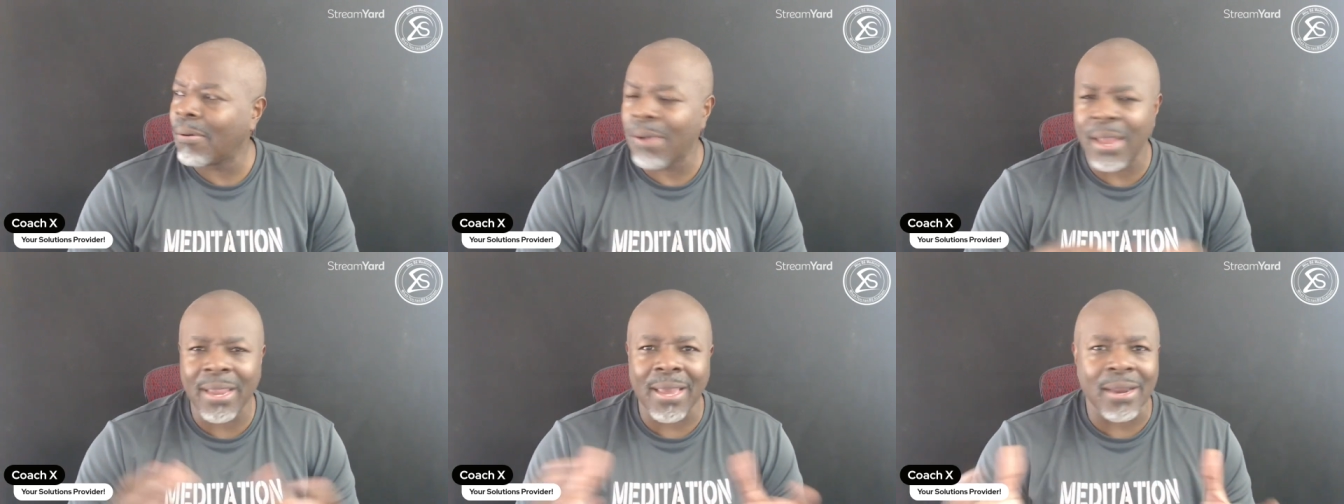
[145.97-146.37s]

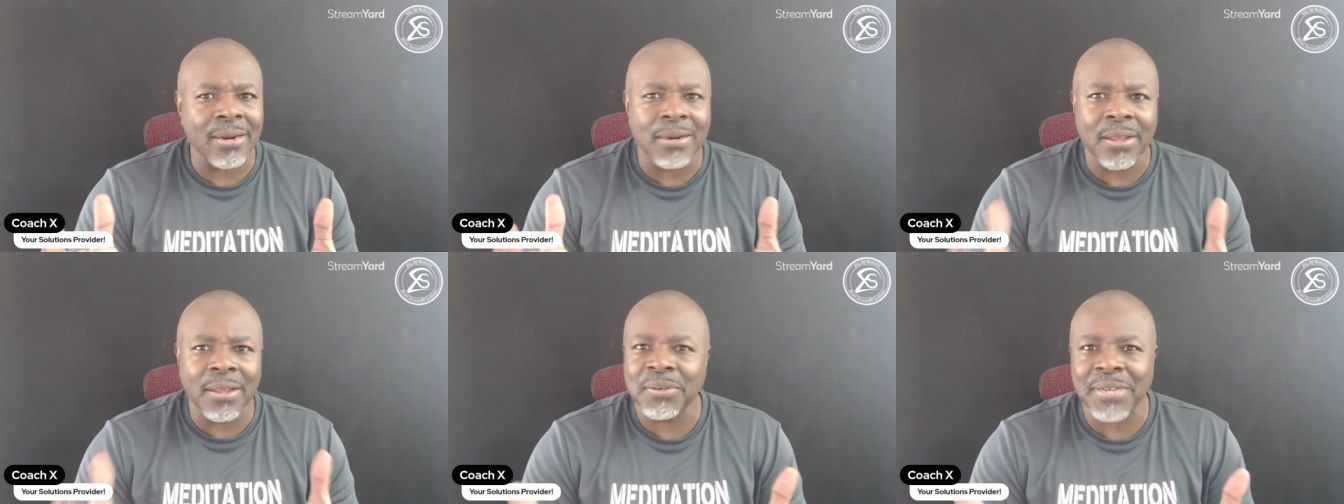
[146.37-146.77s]
I got
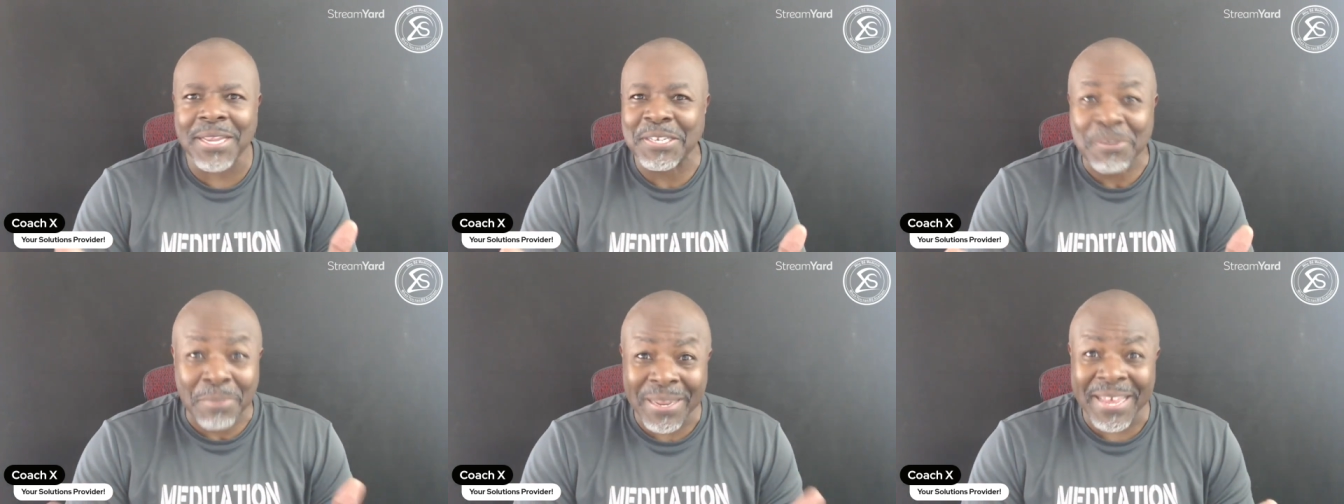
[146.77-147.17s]
another
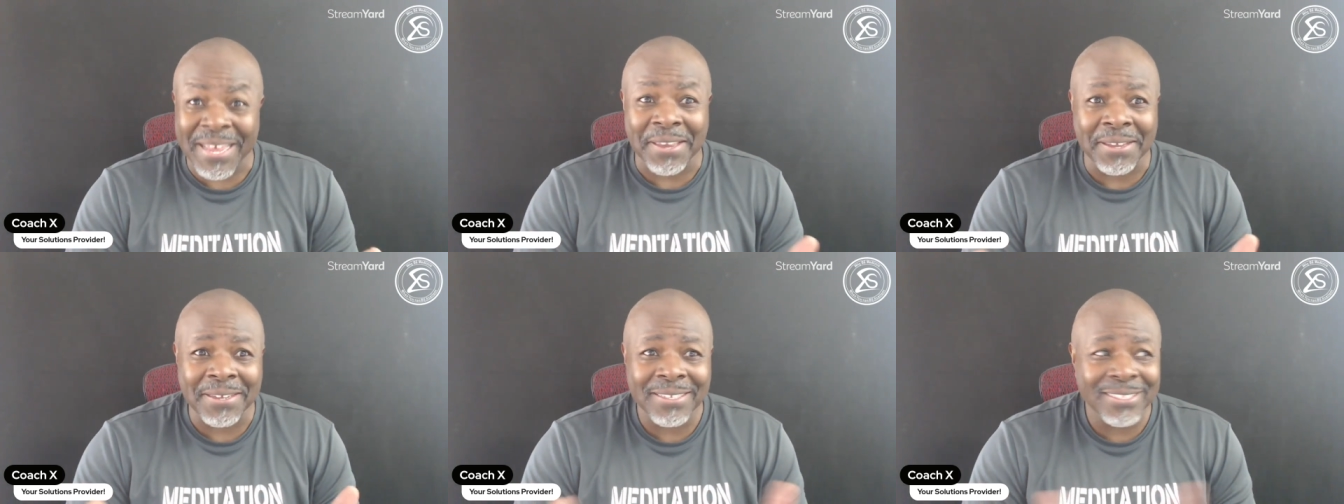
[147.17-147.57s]
day to
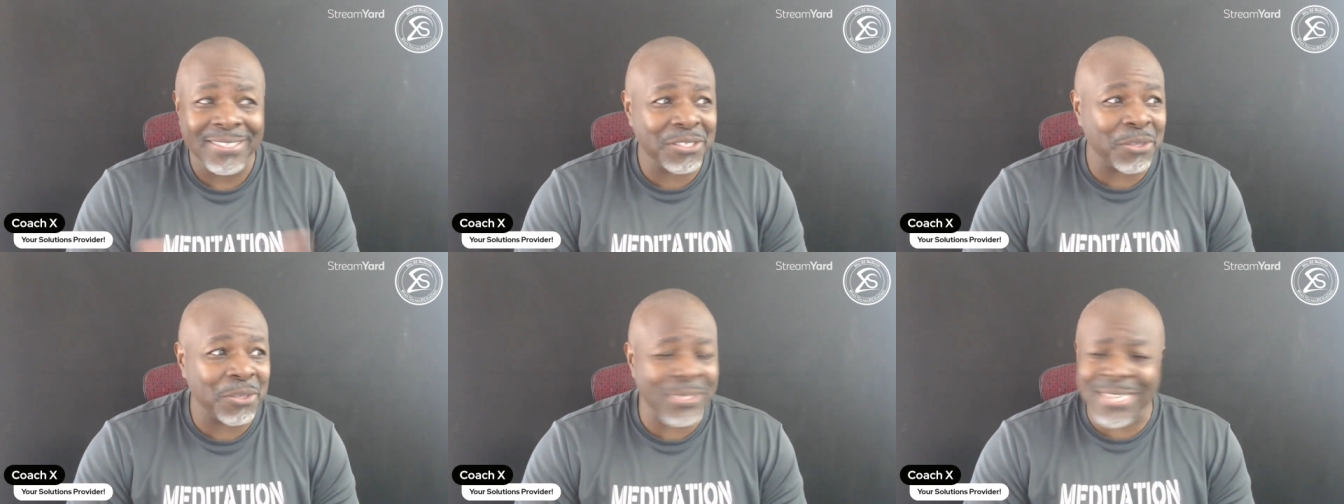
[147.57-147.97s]
play.
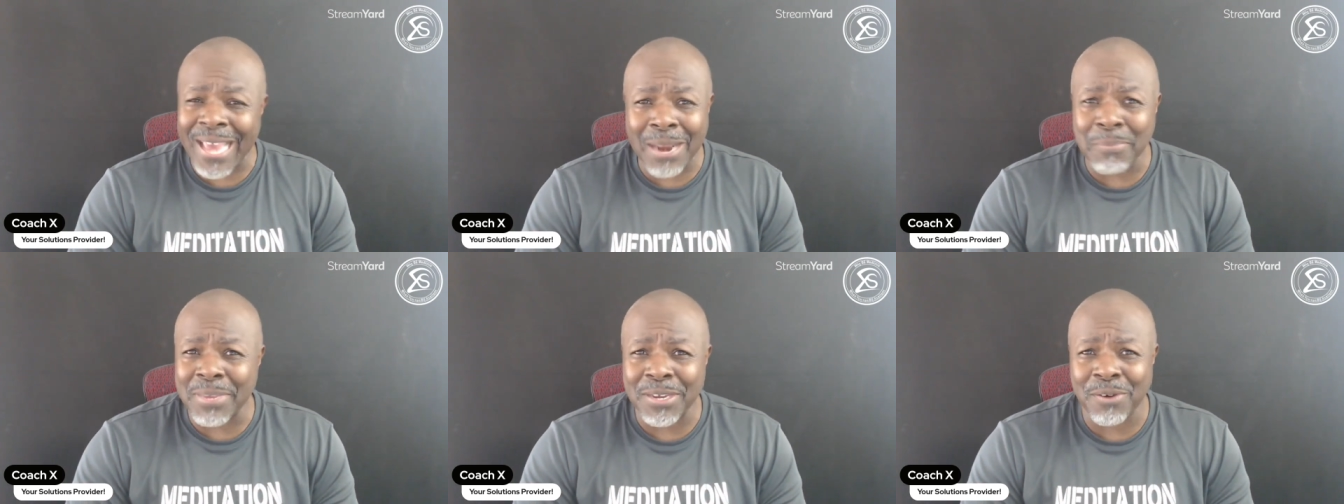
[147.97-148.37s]
So it's
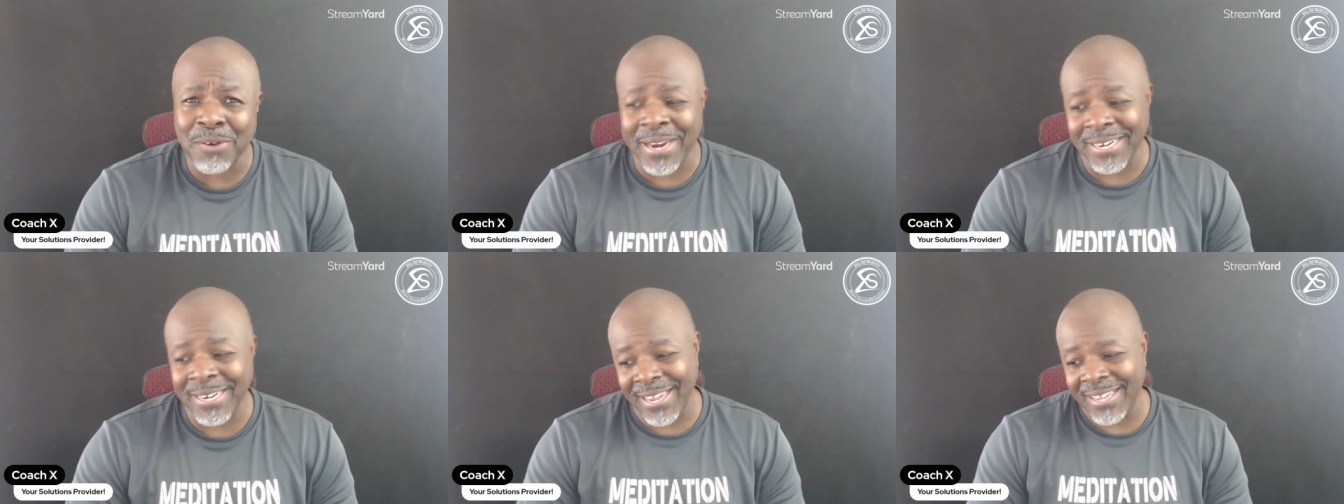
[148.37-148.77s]
got to be a
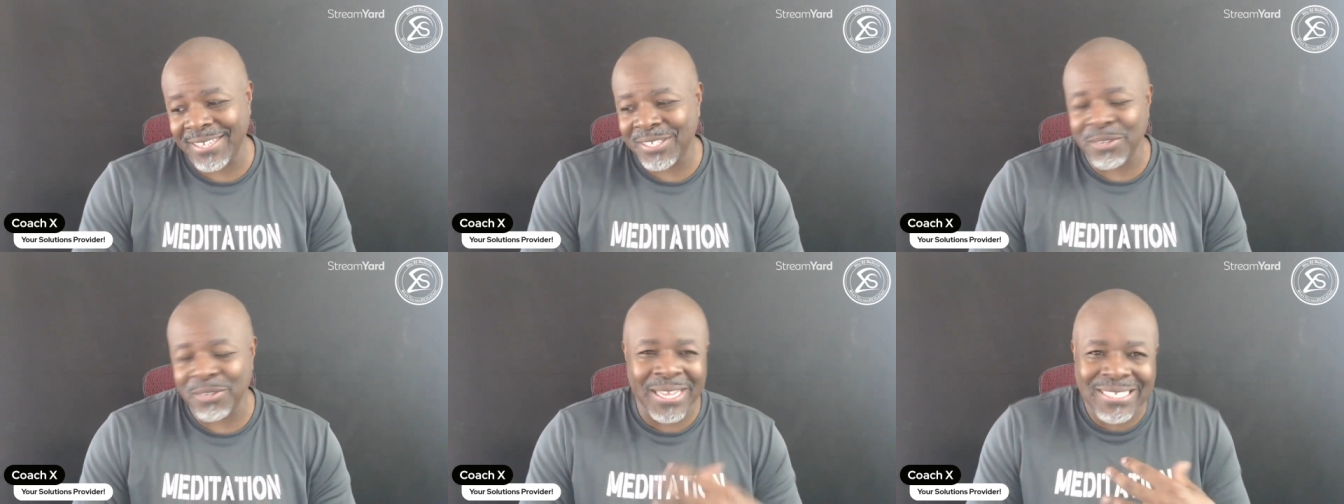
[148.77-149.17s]
great day.
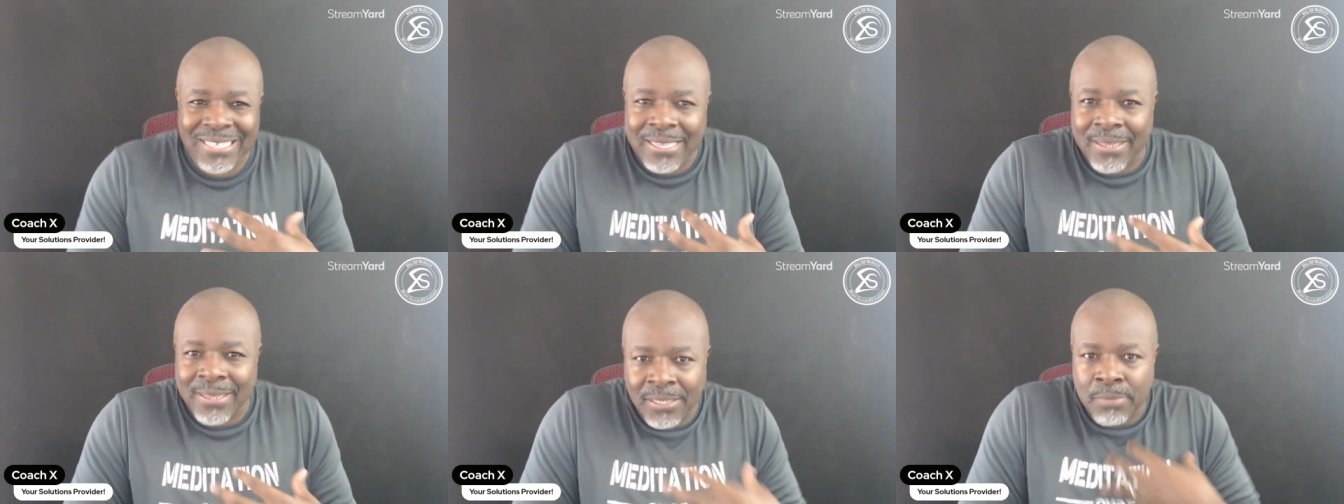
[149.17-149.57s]
So that's
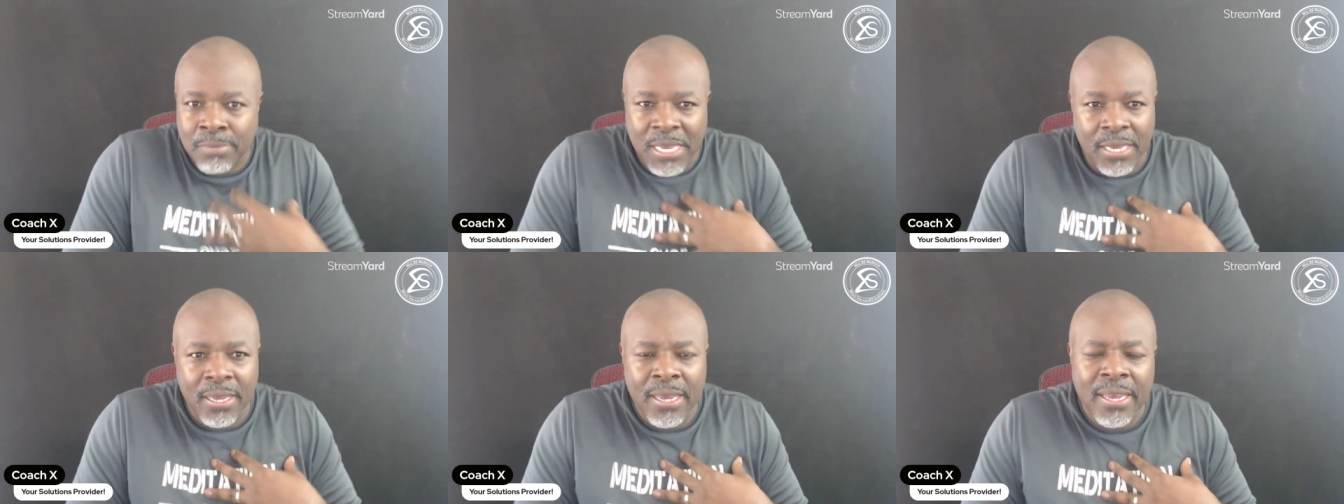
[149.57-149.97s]
that's
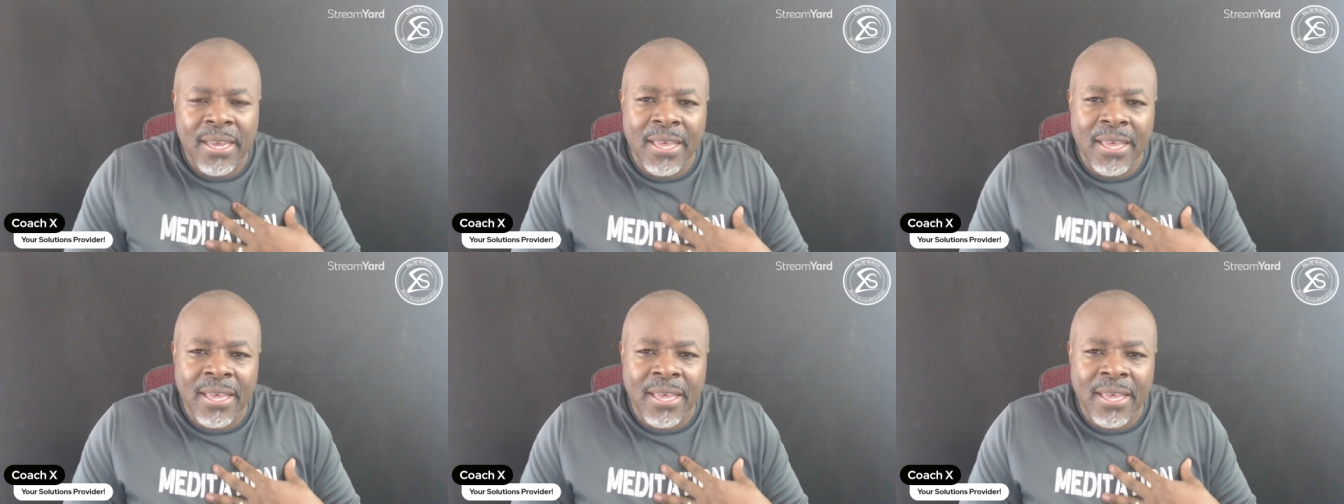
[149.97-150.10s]
me.